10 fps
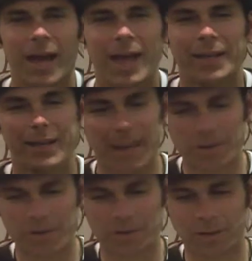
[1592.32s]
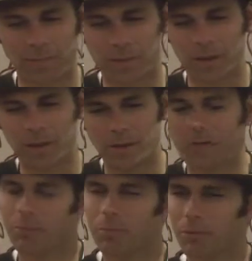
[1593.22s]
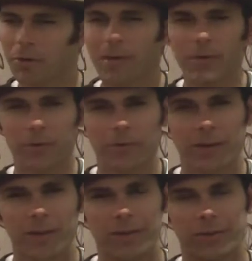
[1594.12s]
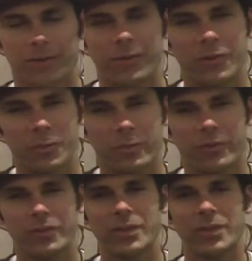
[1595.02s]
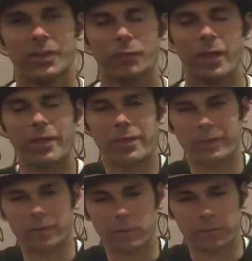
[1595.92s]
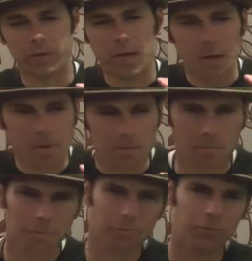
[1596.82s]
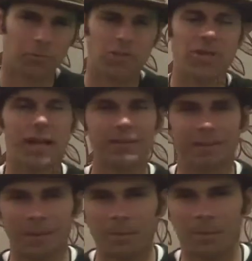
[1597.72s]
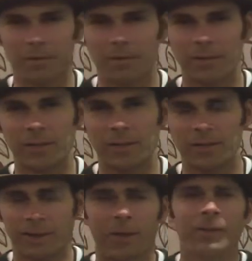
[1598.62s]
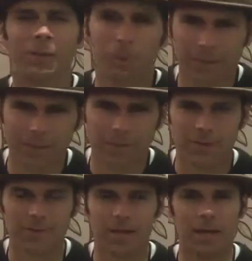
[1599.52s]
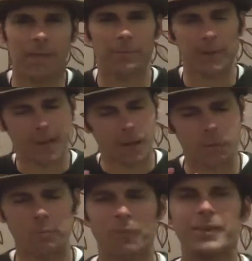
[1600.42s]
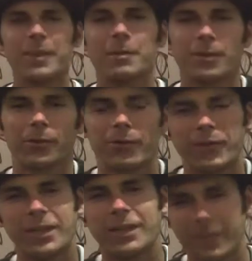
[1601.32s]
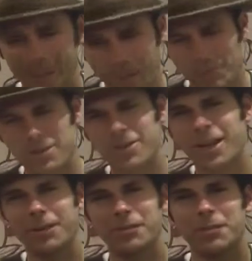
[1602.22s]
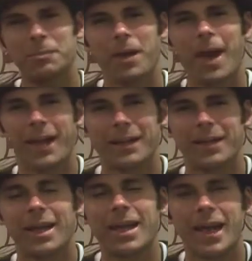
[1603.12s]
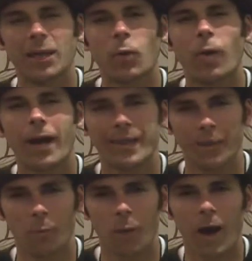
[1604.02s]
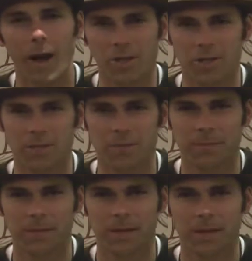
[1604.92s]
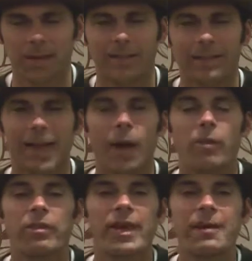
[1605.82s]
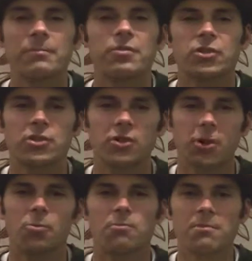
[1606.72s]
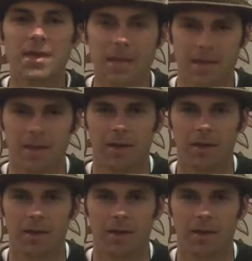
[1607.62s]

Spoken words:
I could actually just bring those characters into a scene, and rather than sort of projecting them into the scene and telling them what they should say, I would bring them into the scene, and then I would just kind of sit back and quietly watch and allow them to show me